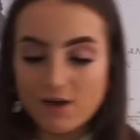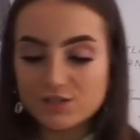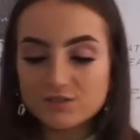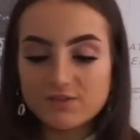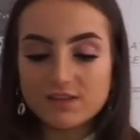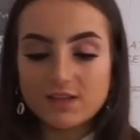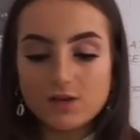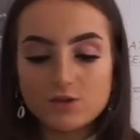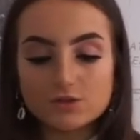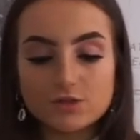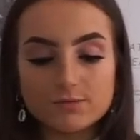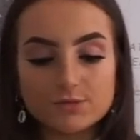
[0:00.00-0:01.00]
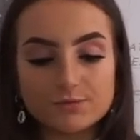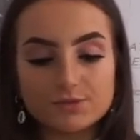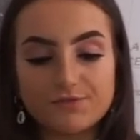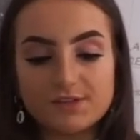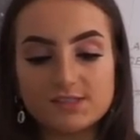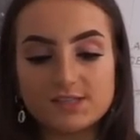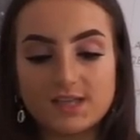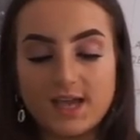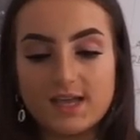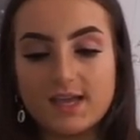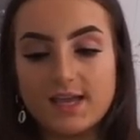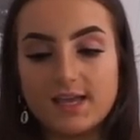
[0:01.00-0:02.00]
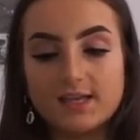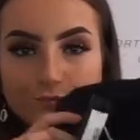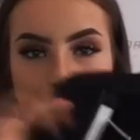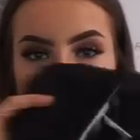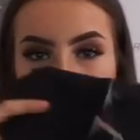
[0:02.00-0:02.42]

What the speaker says: I just think they look so much more sophisticated.